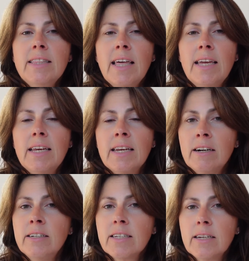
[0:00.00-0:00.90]
then an
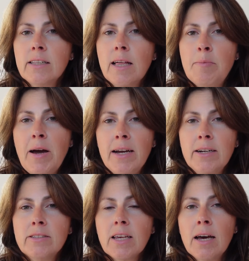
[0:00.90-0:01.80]
article
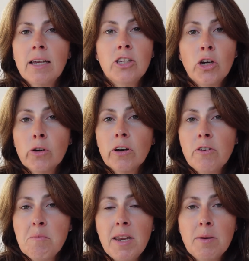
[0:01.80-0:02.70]
about yoga
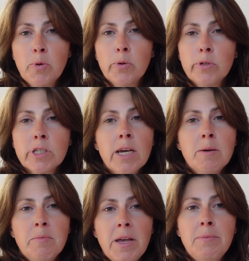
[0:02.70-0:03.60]
for menopause
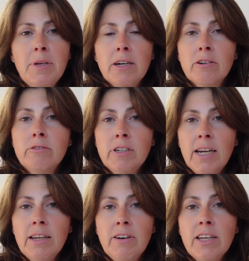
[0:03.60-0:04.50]
may be a
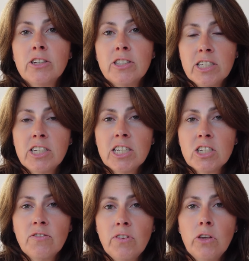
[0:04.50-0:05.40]
really, really good
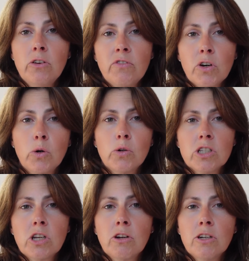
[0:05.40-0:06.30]
suggestion for you for
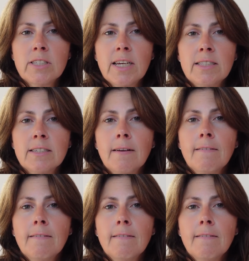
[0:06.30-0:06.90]
Cornerstone content.